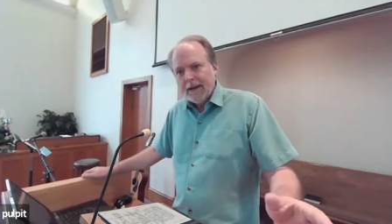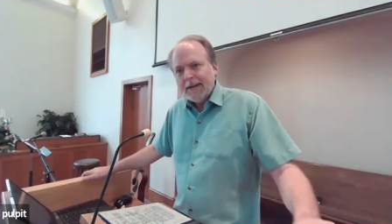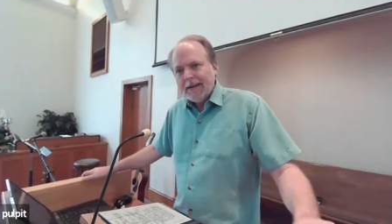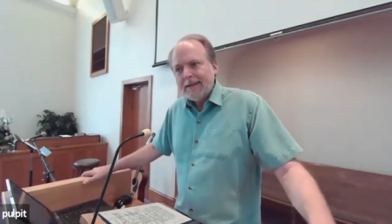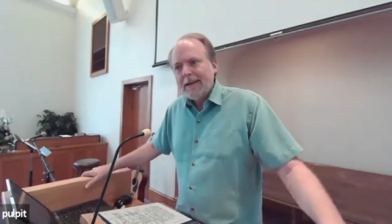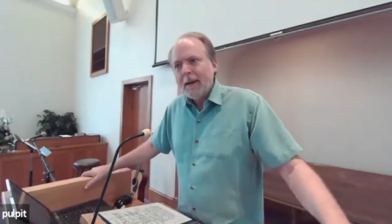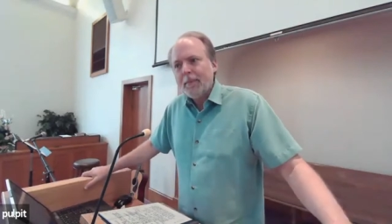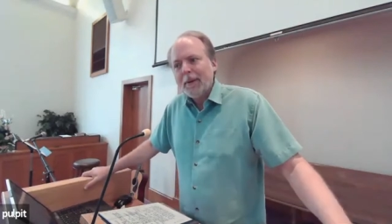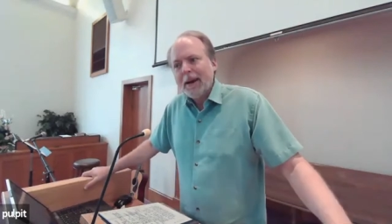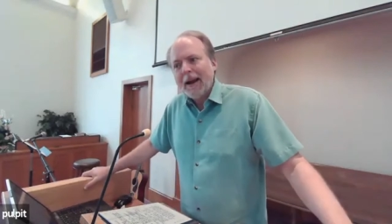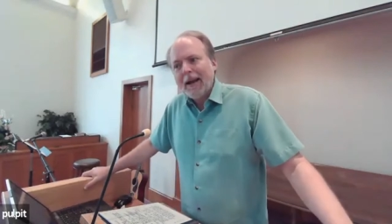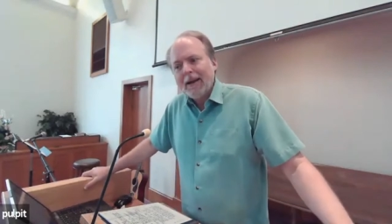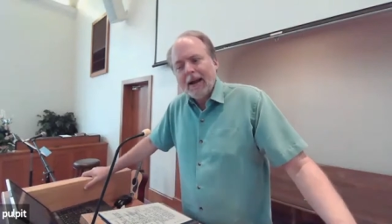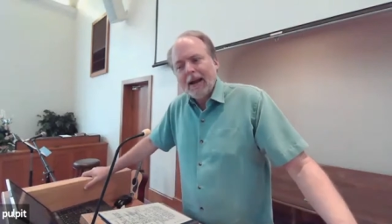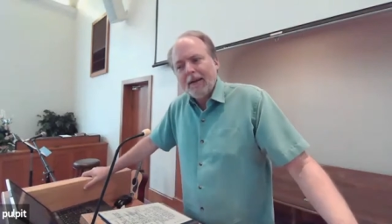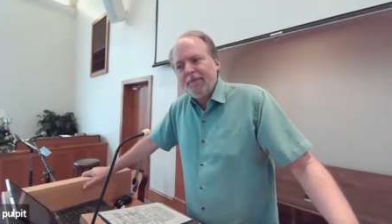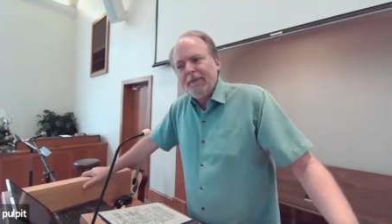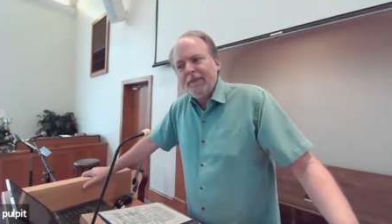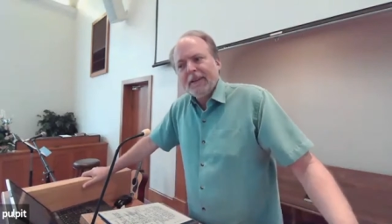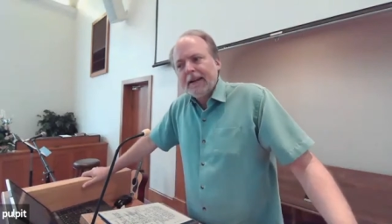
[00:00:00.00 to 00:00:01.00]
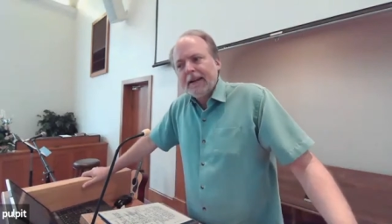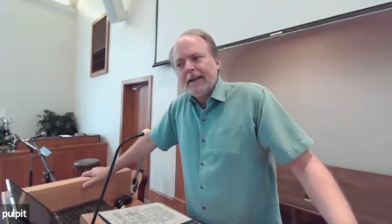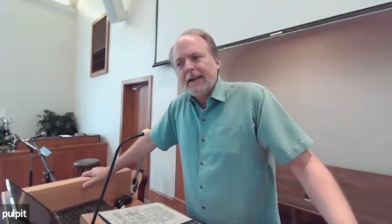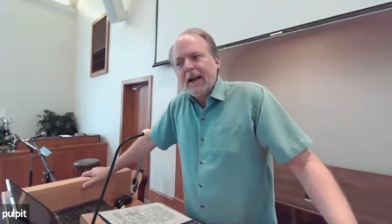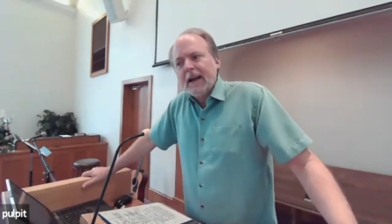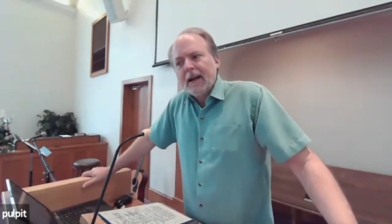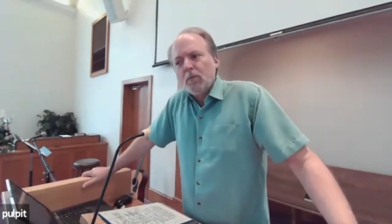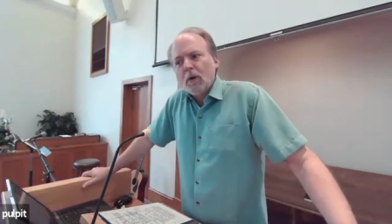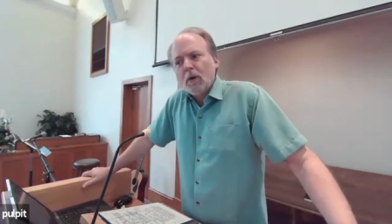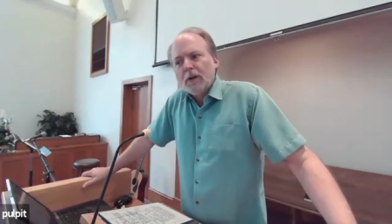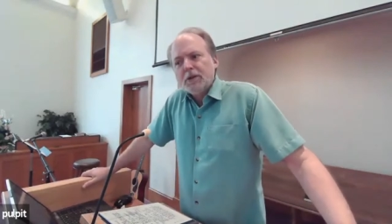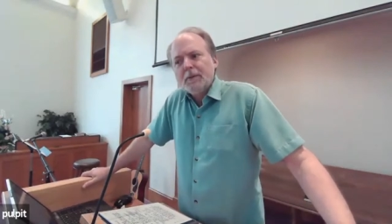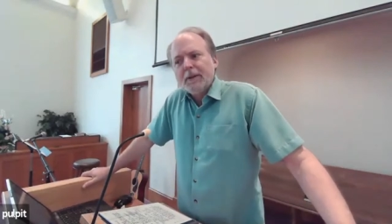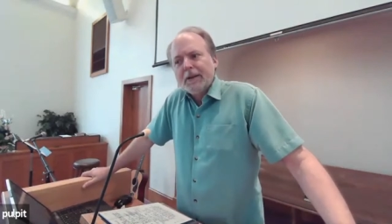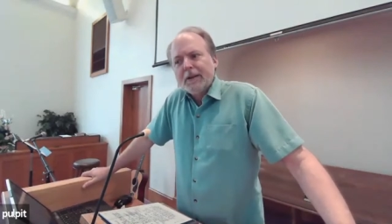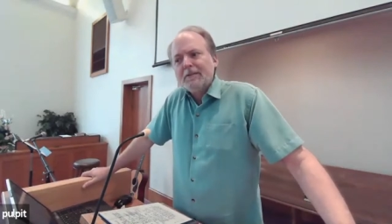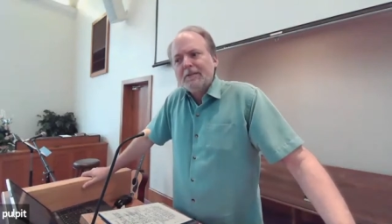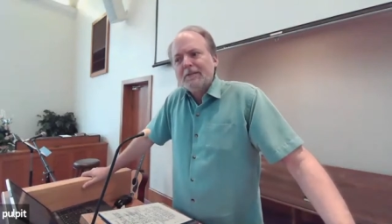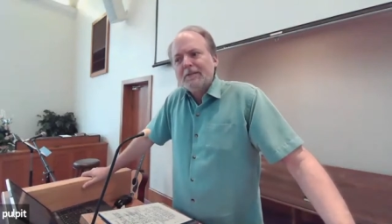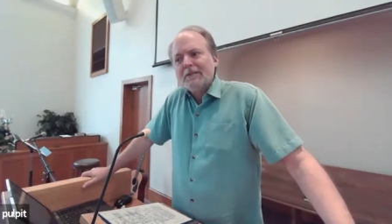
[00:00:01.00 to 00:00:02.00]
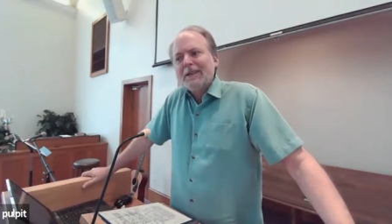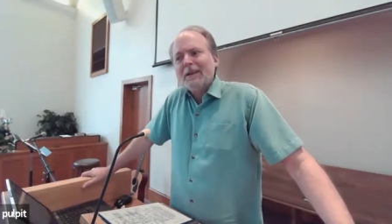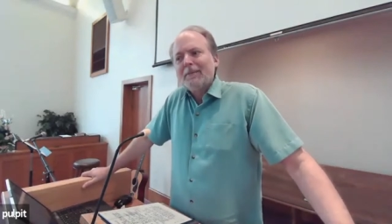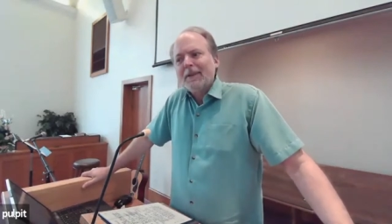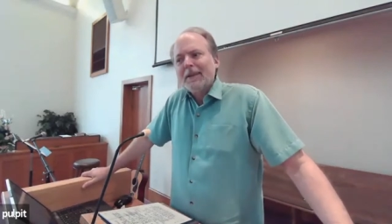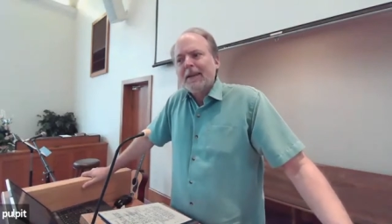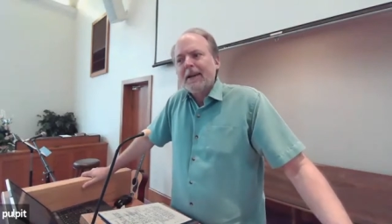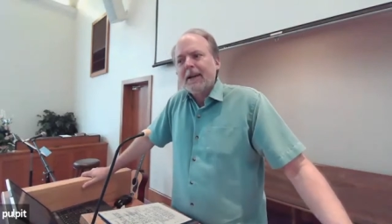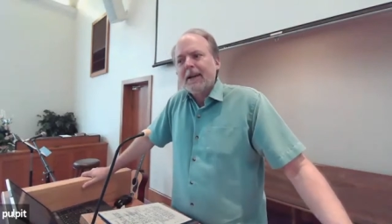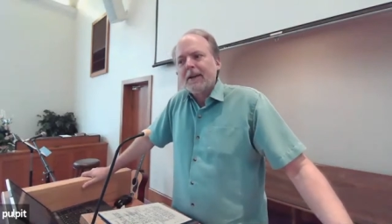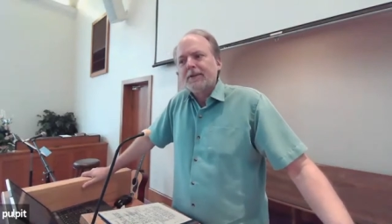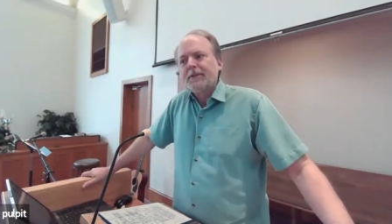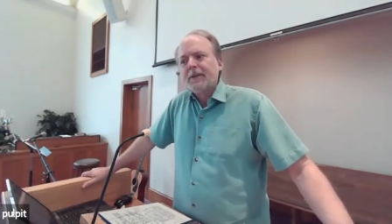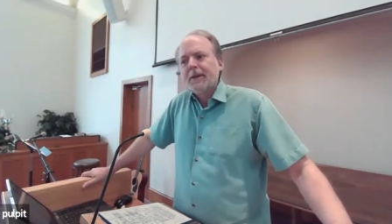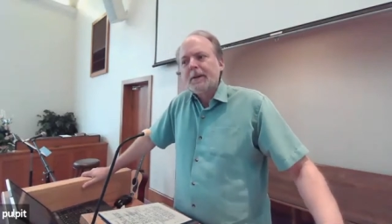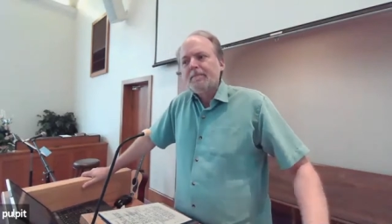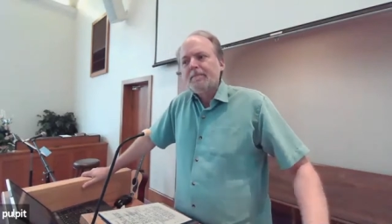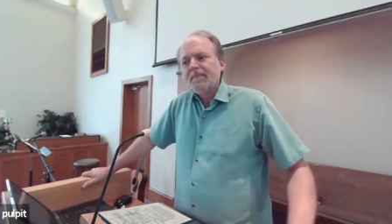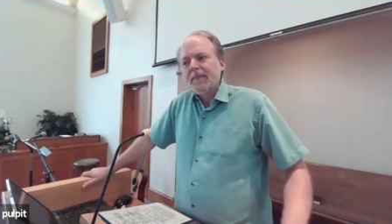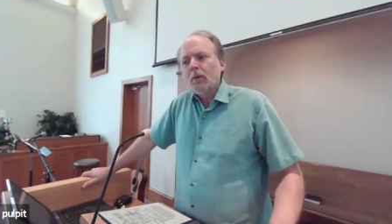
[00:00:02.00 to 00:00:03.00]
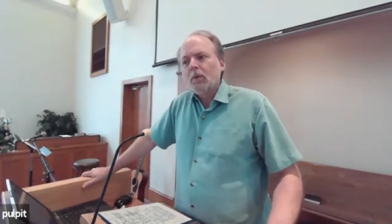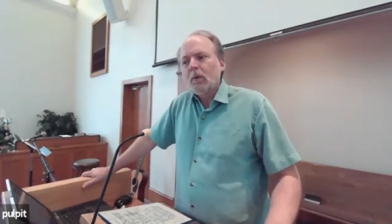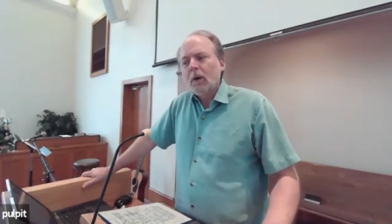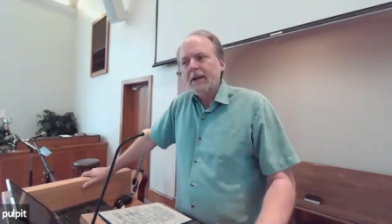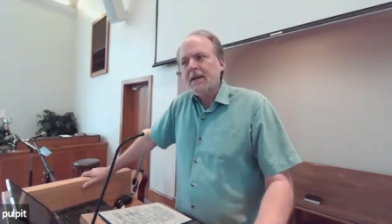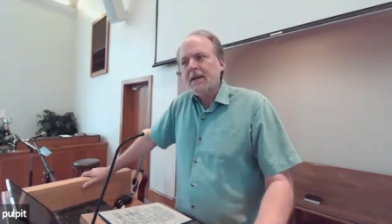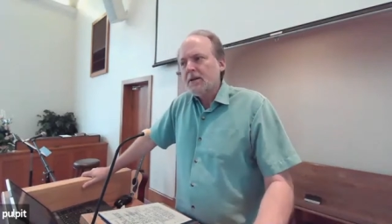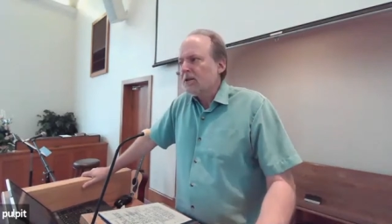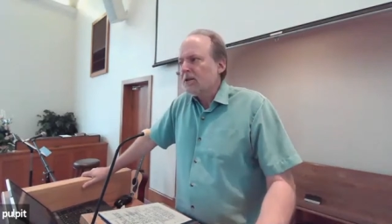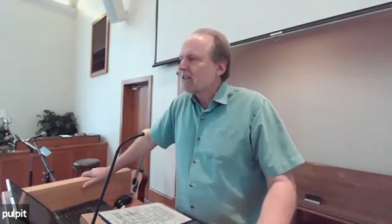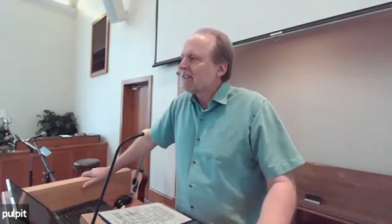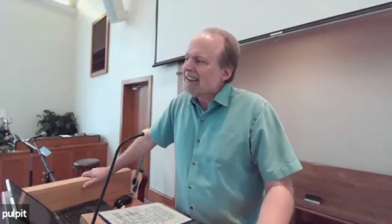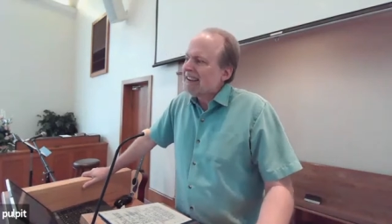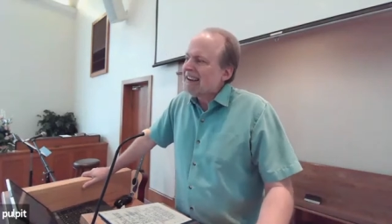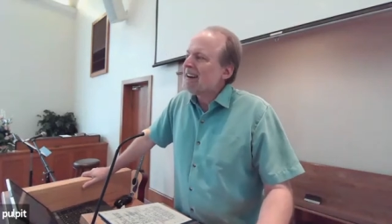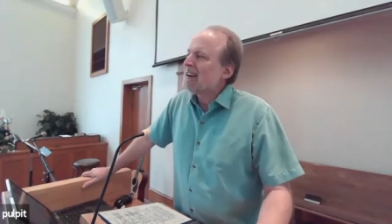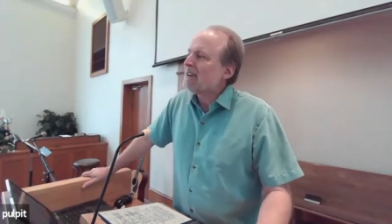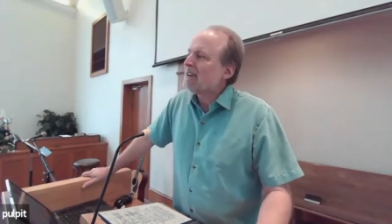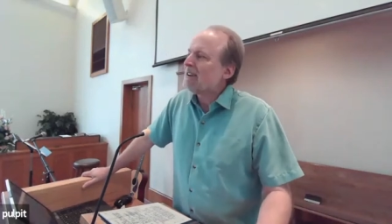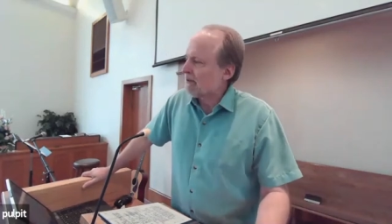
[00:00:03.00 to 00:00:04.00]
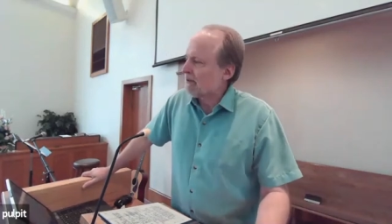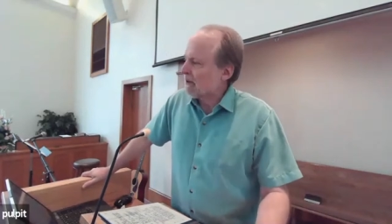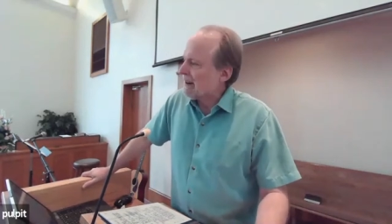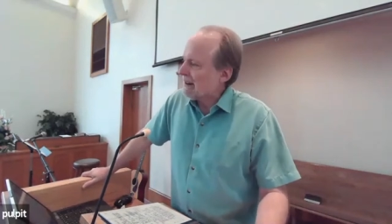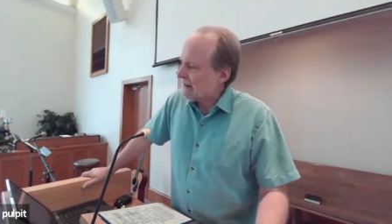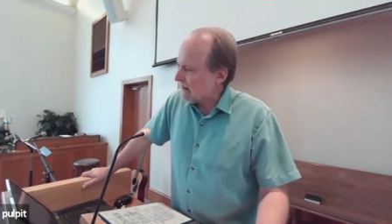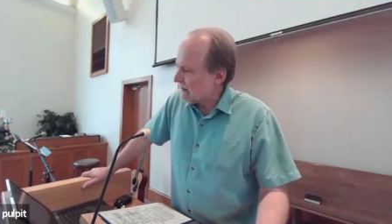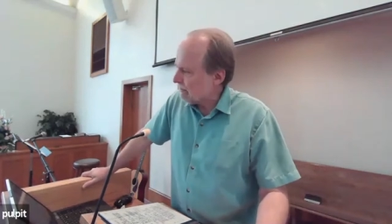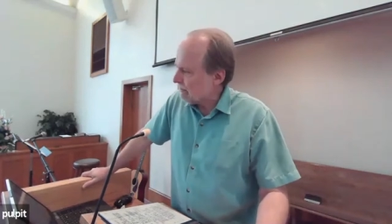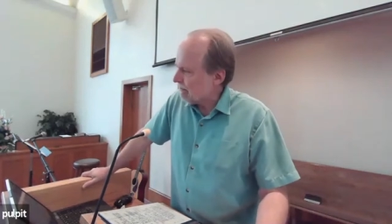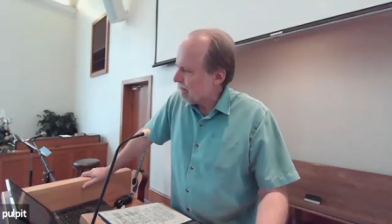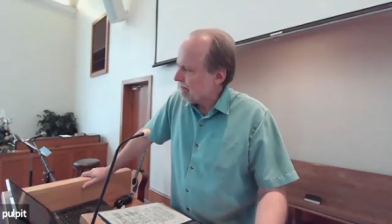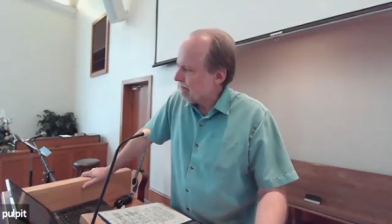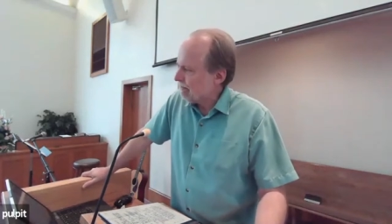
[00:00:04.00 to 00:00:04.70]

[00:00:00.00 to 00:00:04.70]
Yeah, but I, I feel like God wants me to do something else. Well, He's sovereign.